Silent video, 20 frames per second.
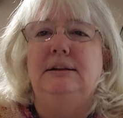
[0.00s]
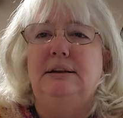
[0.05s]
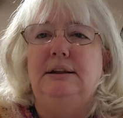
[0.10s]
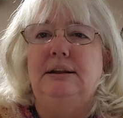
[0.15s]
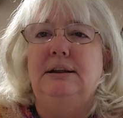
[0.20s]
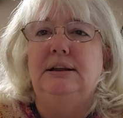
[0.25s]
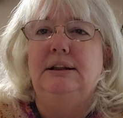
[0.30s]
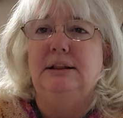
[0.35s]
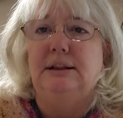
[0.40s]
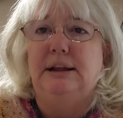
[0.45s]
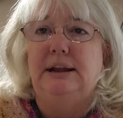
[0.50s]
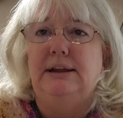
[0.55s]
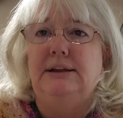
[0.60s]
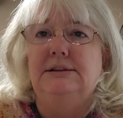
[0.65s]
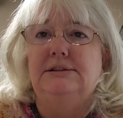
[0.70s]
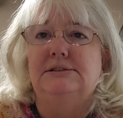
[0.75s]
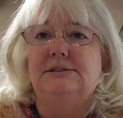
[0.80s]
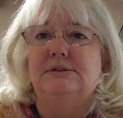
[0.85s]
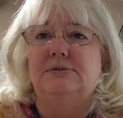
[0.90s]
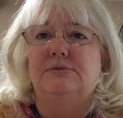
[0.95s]
knit
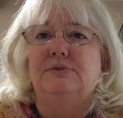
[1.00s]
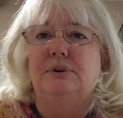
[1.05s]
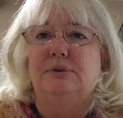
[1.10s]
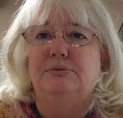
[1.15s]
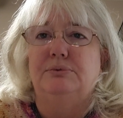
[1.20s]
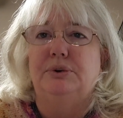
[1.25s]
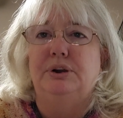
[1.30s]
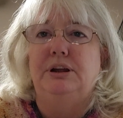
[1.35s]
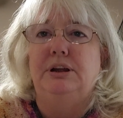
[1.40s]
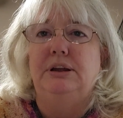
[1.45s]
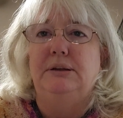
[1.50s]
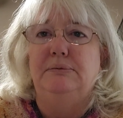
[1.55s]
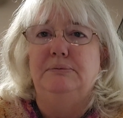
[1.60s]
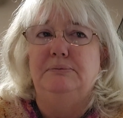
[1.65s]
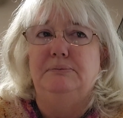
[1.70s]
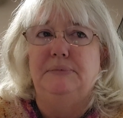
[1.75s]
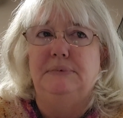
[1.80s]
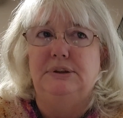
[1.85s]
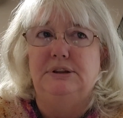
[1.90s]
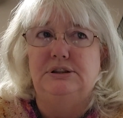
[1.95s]
lace from
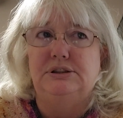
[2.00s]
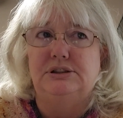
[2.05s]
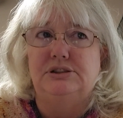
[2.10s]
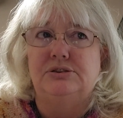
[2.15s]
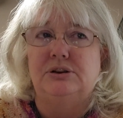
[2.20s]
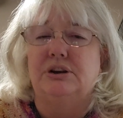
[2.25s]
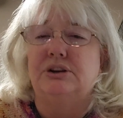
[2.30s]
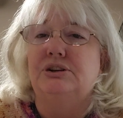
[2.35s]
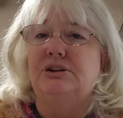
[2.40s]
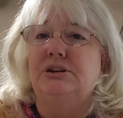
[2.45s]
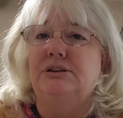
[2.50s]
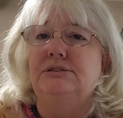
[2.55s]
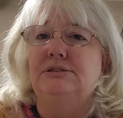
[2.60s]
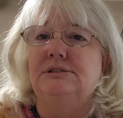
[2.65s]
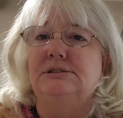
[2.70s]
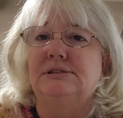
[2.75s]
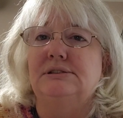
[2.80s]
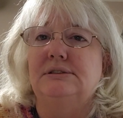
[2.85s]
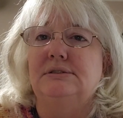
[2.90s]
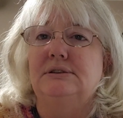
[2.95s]
written
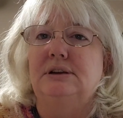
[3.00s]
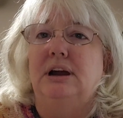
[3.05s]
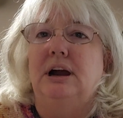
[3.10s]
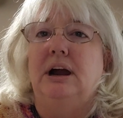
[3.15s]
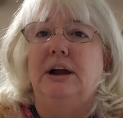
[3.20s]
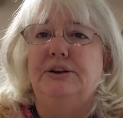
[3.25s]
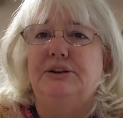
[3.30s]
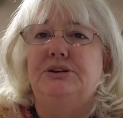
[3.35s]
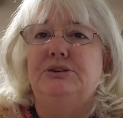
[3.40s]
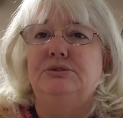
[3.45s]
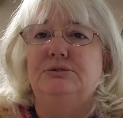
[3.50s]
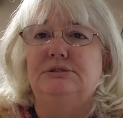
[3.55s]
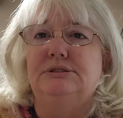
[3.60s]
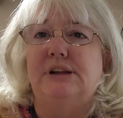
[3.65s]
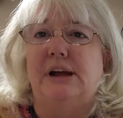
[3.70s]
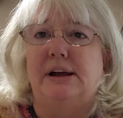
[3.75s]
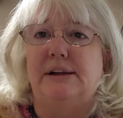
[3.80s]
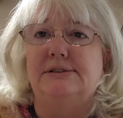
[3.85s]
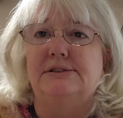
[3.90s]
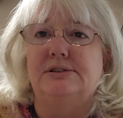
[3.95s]
instructions. I choose
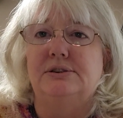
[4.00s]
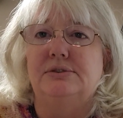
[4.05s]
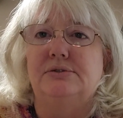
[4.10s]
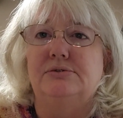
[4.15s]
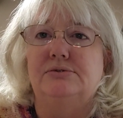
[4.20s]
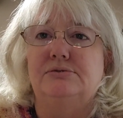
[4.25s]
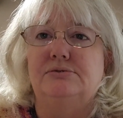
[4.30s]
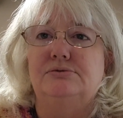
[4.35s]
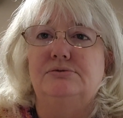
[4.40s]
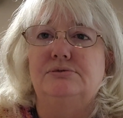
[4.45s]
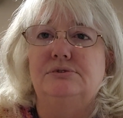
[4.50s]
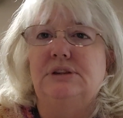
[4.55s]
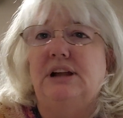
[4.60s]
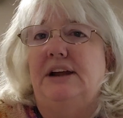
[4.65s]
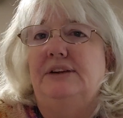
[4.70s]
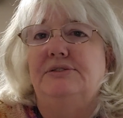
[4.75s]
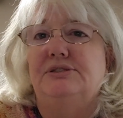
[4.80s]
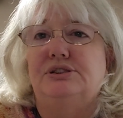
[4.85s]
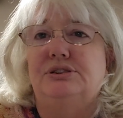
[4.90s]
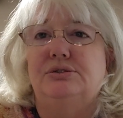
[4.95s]
not to.
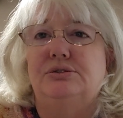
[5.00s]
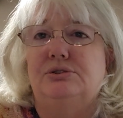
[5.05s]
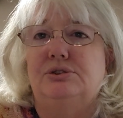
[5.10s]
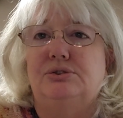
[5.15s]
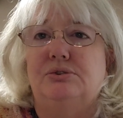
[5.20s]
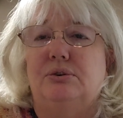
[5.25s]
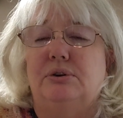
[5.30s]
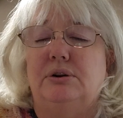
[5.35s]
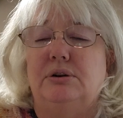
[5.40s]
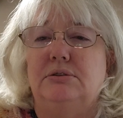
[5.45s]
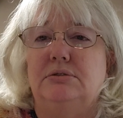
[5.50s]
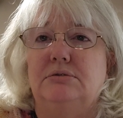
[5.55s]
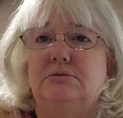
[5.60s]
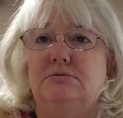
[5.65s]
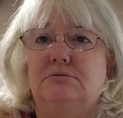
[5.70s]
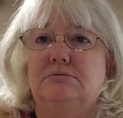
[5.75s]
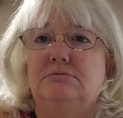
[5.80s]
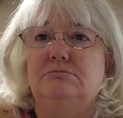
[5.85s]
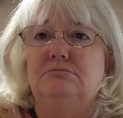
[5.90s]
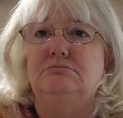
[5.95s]
Life's too short.
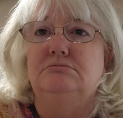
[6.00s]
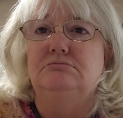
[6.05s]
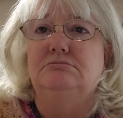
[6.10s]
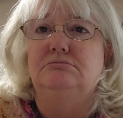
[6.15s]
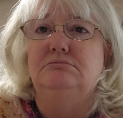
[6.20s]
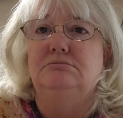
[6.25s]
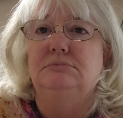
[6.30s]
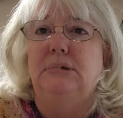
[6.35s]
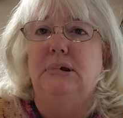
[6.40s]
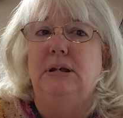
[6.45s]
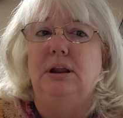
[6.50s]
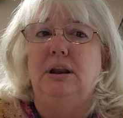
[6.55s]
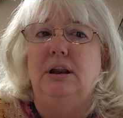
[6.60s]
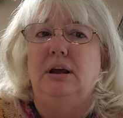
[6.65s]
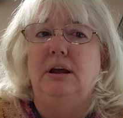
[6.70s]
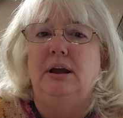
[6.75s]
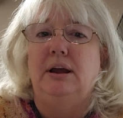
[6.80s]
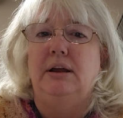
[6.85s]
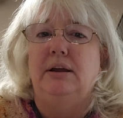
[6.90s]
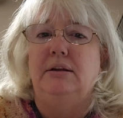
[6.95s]
And
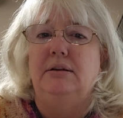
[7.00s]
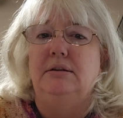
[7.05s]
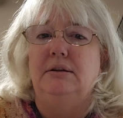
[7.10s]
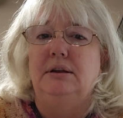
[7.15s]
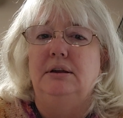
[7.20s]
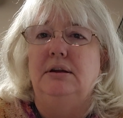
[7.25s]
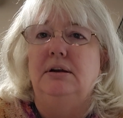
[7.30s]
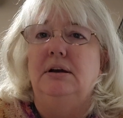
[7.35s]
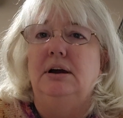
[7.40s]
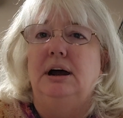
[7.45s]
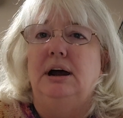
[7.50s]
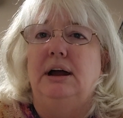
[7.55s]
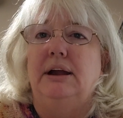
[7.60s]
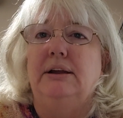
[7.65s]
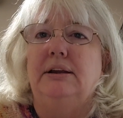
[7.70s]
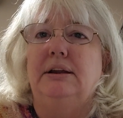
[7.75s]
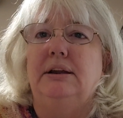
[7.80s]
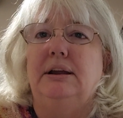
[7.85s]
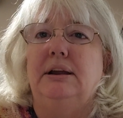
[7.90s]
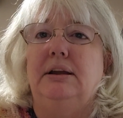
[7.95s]
I
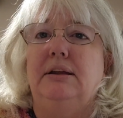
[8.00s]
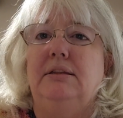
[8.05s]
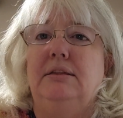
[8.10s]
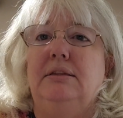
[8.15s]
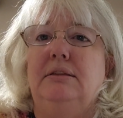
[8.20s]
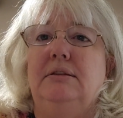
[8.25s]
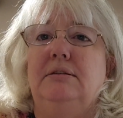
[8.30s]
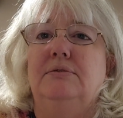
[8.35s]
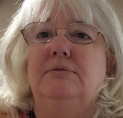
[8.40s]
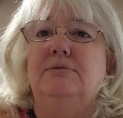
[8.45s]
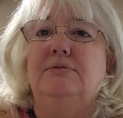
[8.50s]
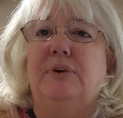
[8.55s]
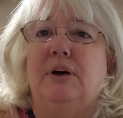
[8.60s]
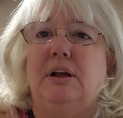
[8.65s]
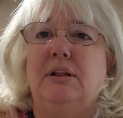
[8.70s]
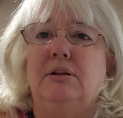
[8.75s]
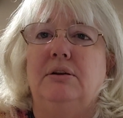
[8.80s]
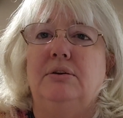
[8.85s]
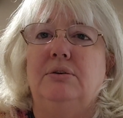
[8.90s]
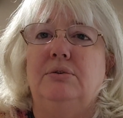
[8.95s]
can
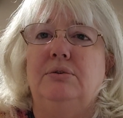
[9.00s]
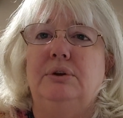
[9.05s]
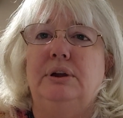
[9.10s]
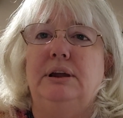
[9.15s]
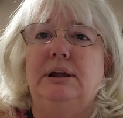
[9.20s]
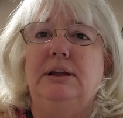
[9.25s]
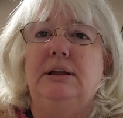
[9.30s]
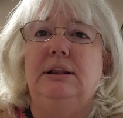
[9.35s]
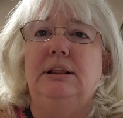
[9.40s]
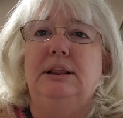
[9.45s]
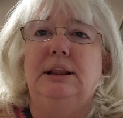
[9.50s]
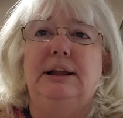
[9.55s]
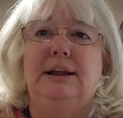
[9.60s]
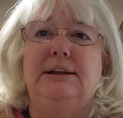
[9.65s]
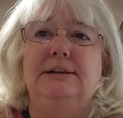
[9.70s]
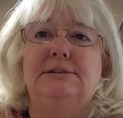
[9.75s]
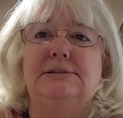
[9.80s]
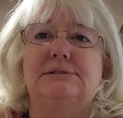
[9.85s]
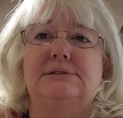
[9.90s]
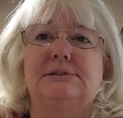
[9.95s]
follow a
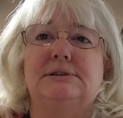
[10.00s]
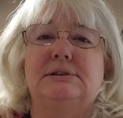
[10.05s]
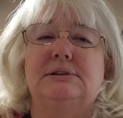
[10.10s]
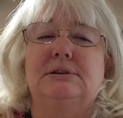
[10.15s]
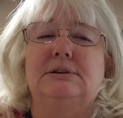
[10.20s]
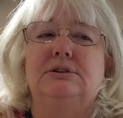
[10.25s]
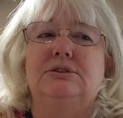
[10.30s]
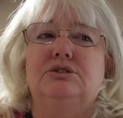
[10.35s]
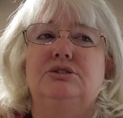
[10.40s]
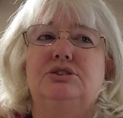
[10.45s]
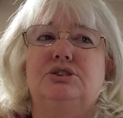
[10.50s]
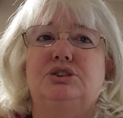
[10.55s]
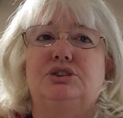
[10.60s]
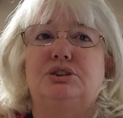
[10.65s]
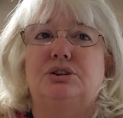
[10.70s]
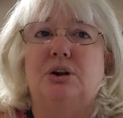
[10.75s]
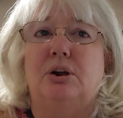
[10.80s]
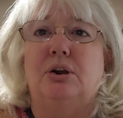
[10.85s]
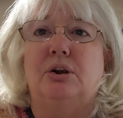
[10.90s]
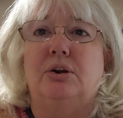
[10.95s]
lace
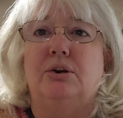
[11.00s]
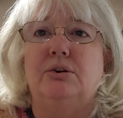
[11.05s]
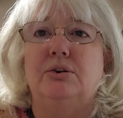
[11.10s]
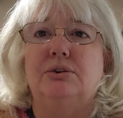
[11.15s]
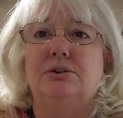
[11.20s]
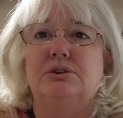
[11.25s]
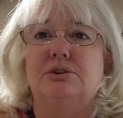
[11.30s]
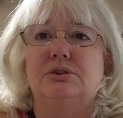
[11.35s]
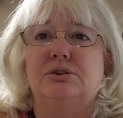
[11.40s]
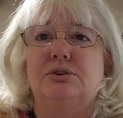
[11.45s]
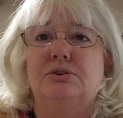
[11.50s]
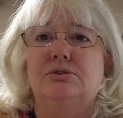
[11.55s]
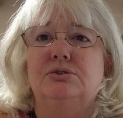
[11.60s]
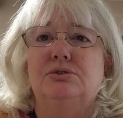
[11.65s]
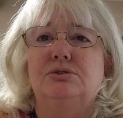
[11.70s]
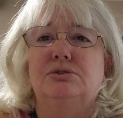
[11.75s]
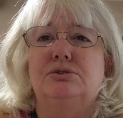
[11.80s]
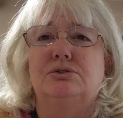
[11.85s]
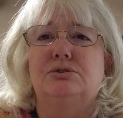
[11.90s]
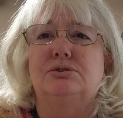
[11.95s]
chart
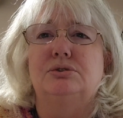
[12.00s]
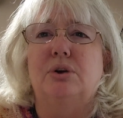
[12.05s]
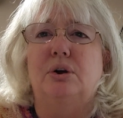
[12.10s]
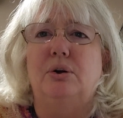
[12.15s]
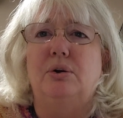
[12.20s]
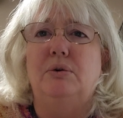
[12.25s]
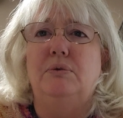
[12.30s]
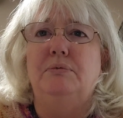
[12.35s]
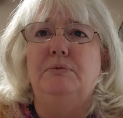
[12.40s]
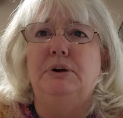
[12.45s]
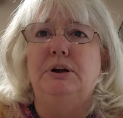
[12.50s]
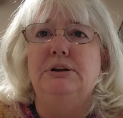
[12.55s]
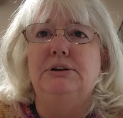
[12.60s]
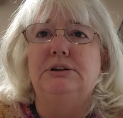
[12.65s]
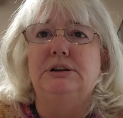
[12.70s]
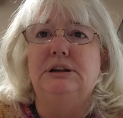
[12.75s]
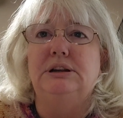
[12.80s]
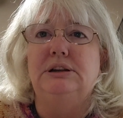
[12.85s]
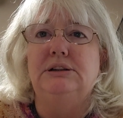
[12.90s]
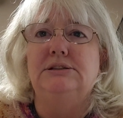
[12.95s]
so
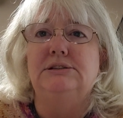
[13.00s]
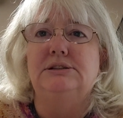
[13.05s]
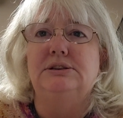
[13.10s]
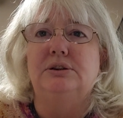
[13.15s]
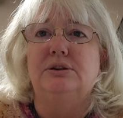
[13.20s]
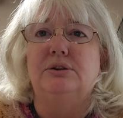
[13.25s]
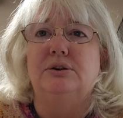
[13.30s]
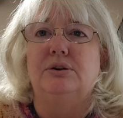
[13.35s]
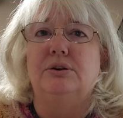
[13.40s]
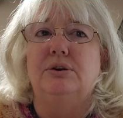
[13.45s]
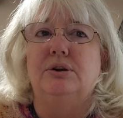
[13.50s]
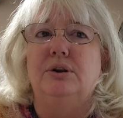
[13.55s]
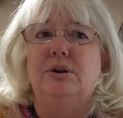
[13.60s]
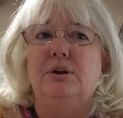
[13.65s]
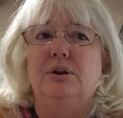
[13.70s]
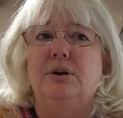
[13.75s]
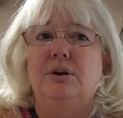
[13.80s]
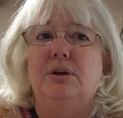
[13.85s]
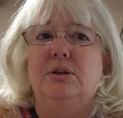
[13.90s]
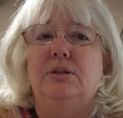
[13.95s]
much easier
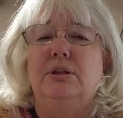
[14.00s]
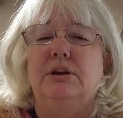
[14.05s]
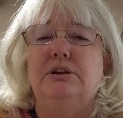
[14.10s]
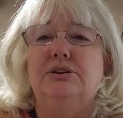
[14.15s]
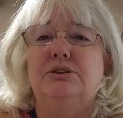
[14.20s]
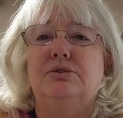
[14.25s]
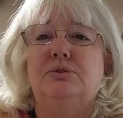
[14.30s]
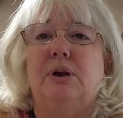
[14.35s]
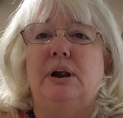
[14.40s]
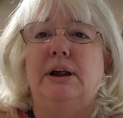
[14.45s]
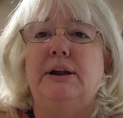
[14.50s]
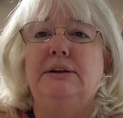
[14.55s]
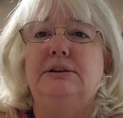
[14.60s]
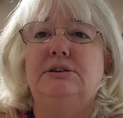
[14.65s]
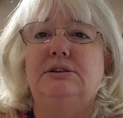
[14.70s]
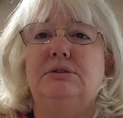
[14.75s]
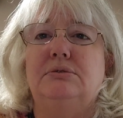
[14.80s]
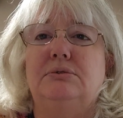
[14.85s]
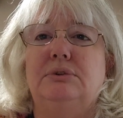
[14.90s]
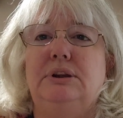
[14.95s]
than trying
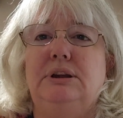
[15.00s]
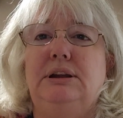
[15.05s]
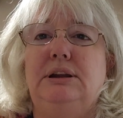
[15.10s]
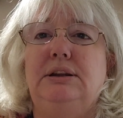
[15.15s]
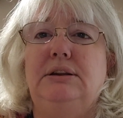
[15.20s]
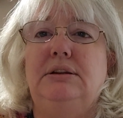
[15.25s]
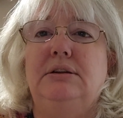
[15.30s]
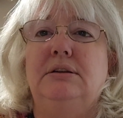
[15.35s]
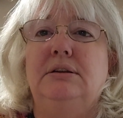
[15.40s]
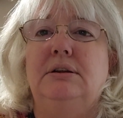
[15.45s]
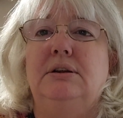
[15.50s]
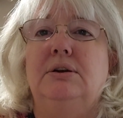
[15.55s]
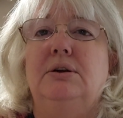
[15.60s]
to read